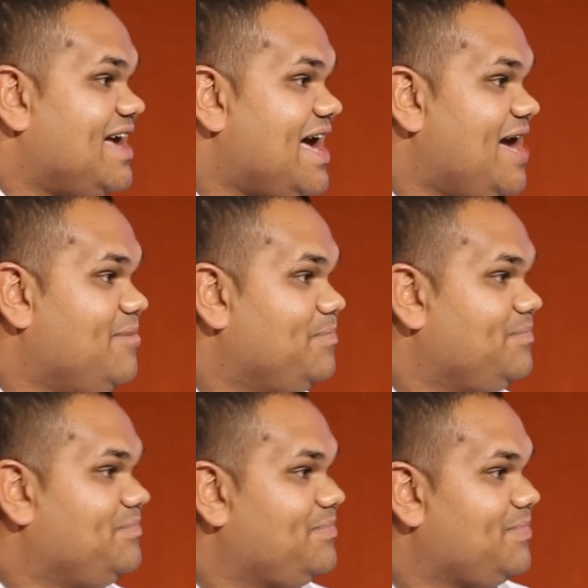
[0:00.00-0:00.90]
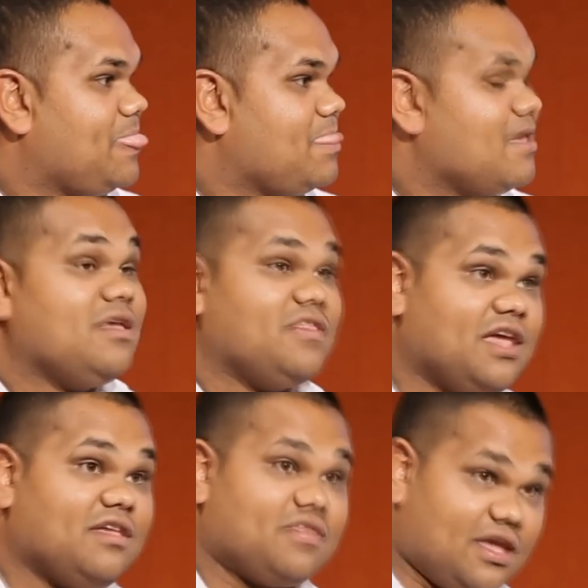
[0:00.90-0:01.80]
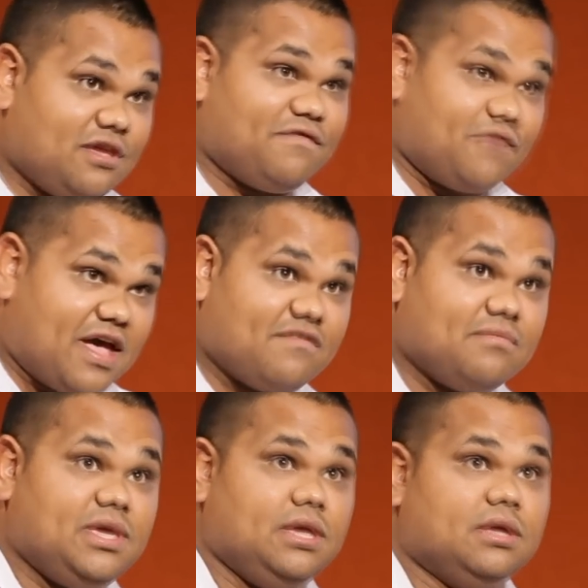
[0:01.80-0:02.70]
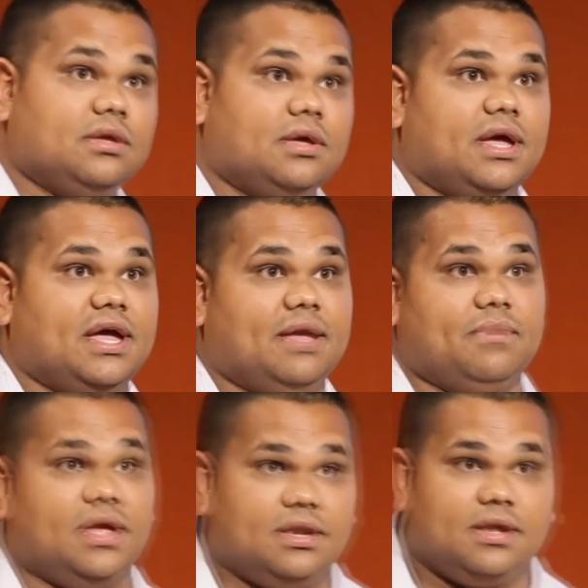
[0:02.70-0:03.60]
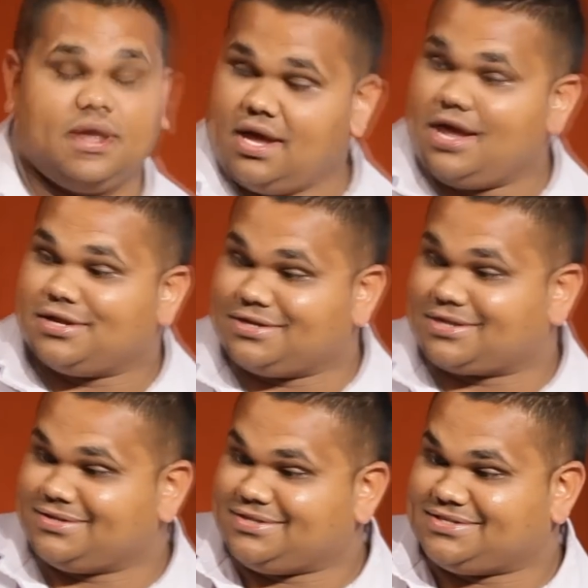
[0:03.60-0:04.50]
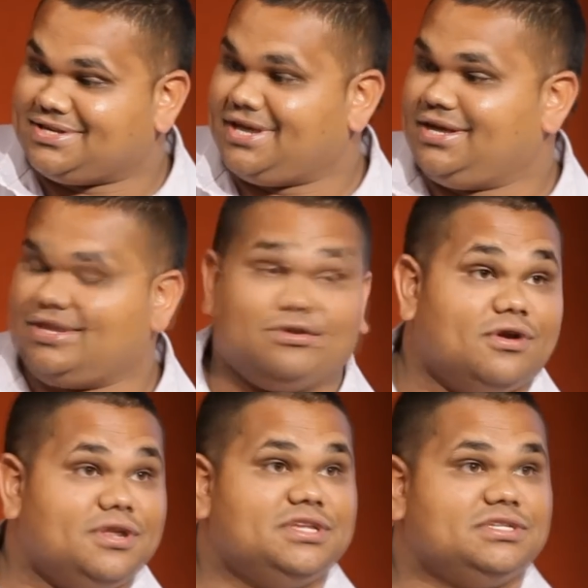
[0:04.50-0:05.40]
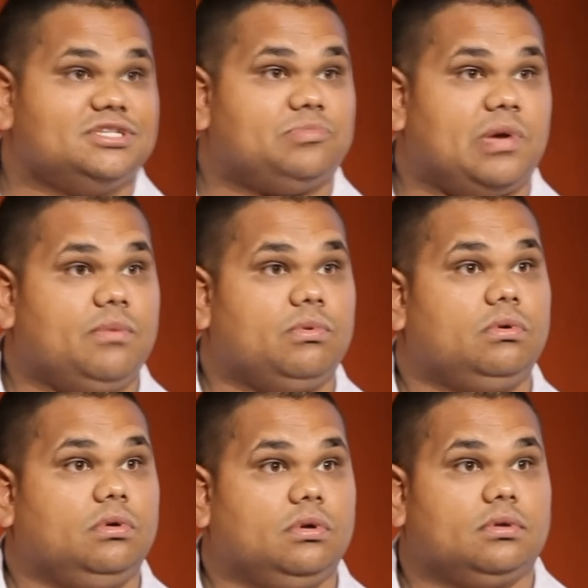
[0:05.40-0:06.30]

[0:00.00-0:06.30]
Um, thank thank you for having me, um, and to, see non-Indigenous people,